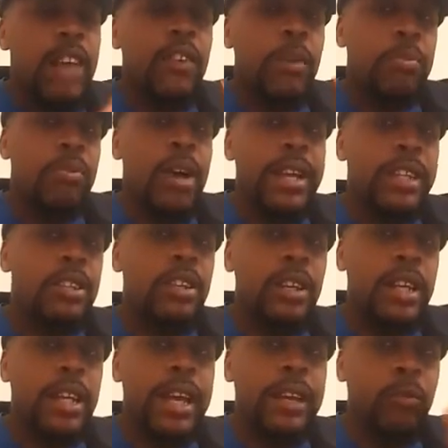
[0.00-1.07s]
a price on
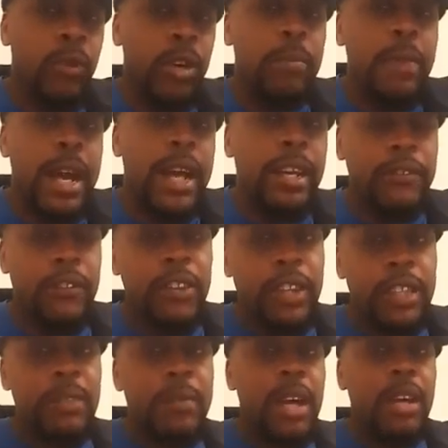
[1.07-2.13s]
it, like we're buying it for this
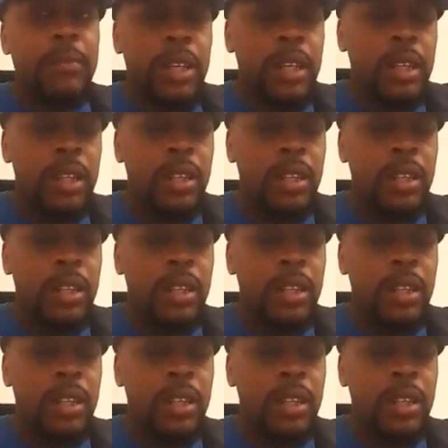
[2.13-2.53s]
amount of money?